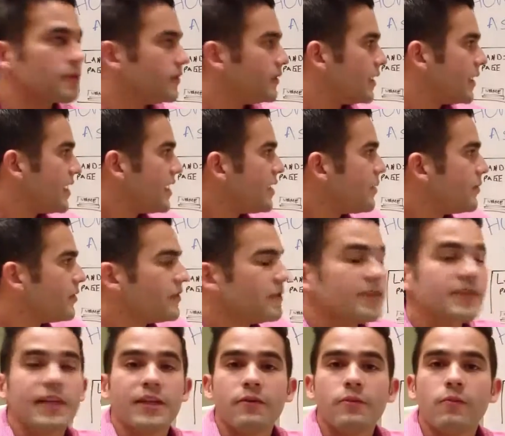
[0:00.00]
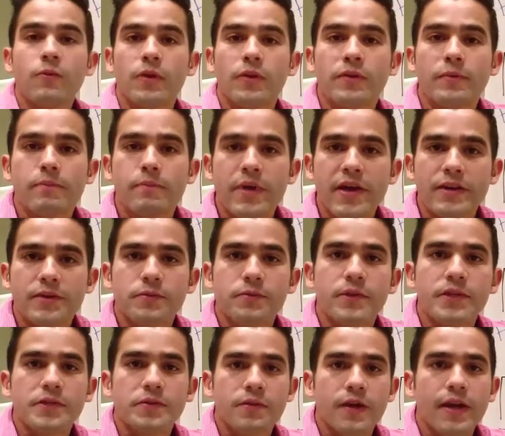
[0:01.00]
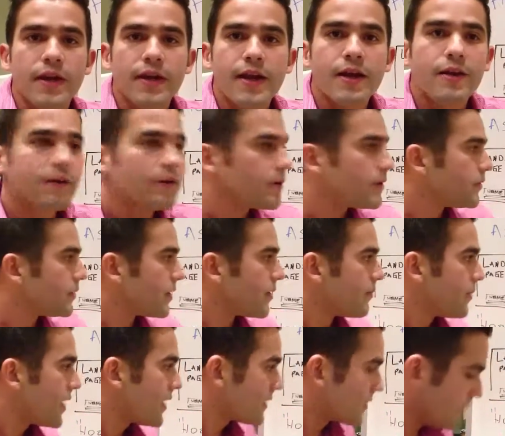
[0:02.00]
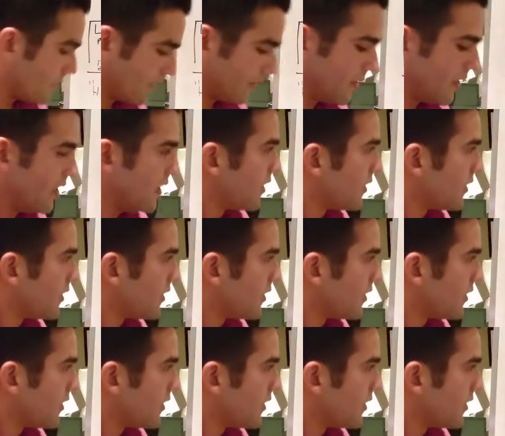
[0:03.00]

So email is like one of the best ways right now in order to get back to it.